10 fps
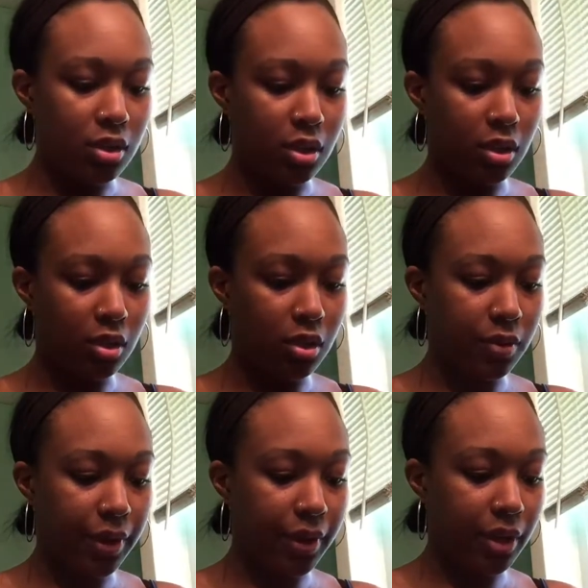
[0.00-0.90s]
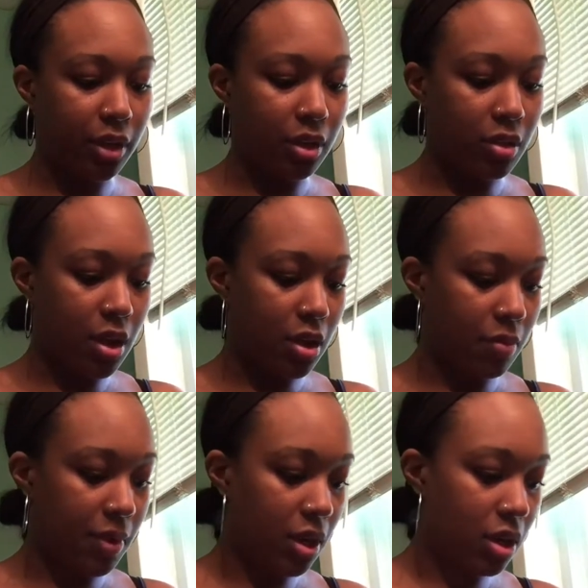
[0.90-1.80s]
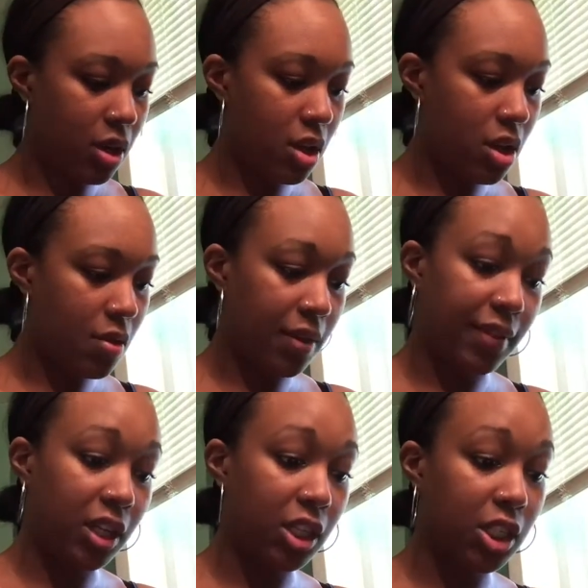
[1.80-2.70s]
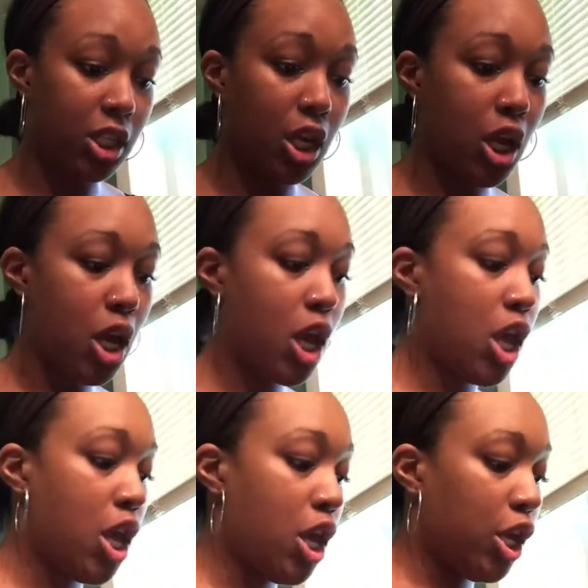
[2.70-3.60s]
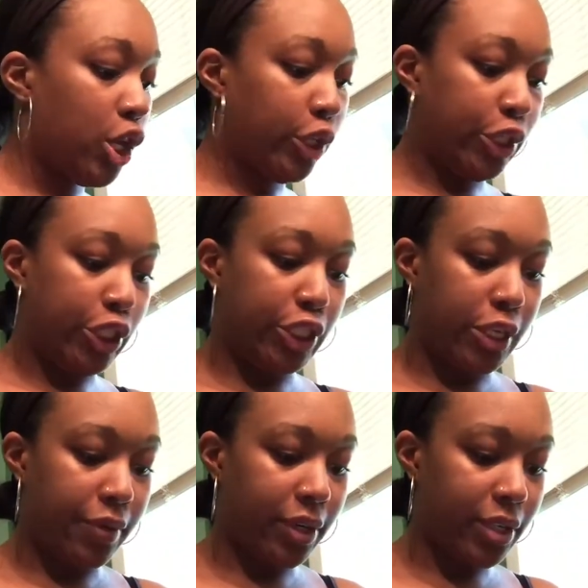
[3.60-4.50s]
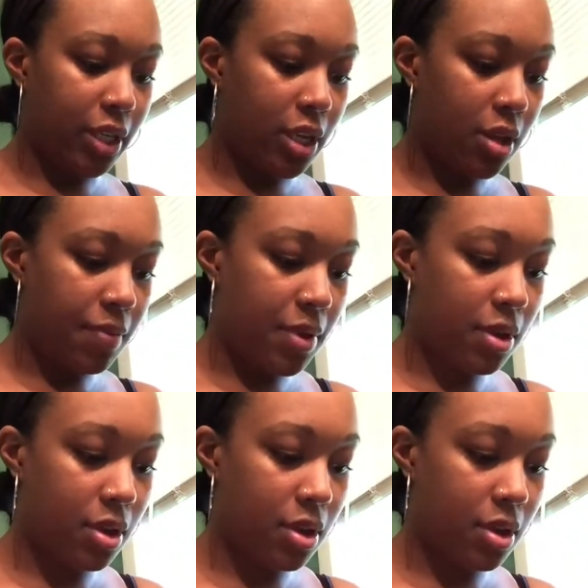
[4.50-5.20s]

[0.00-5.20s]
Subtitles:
So we're gonna open one of these jokers up.